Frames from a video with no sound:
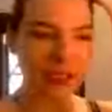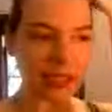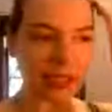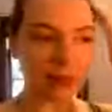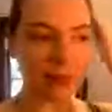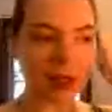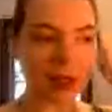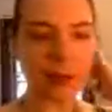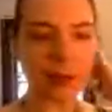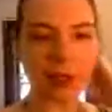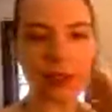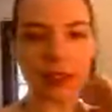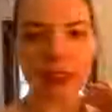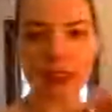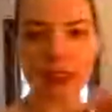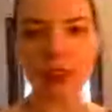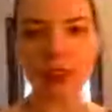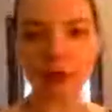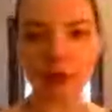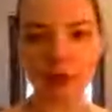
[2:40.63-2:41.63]
slam my
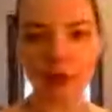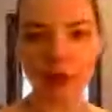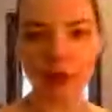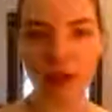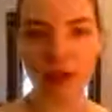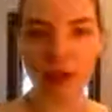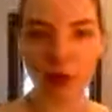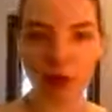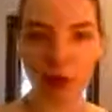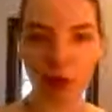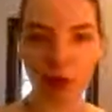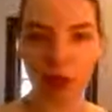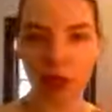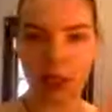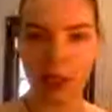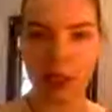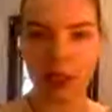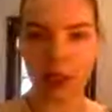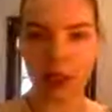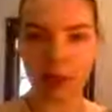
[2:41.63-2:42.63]
ability to
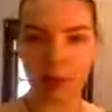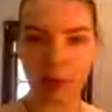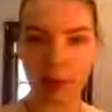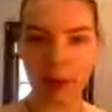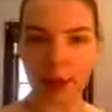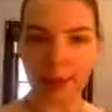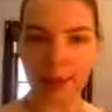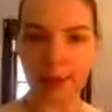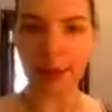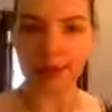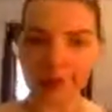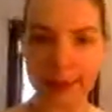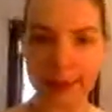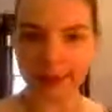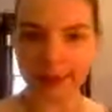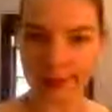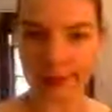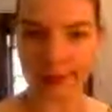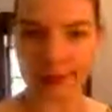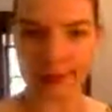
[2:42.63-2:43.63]
pretty up my
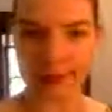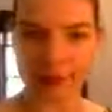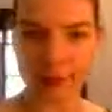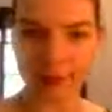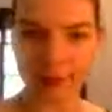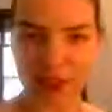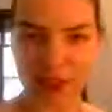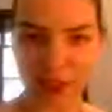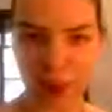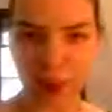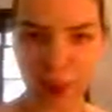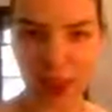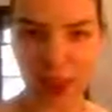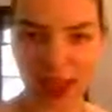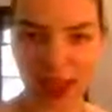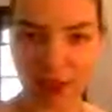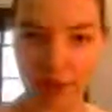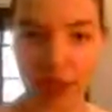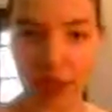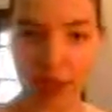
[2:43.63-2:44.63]
face if I don't
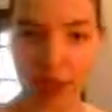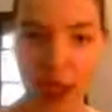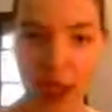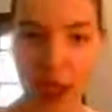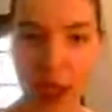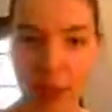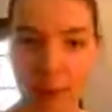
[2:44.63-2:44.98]
have it.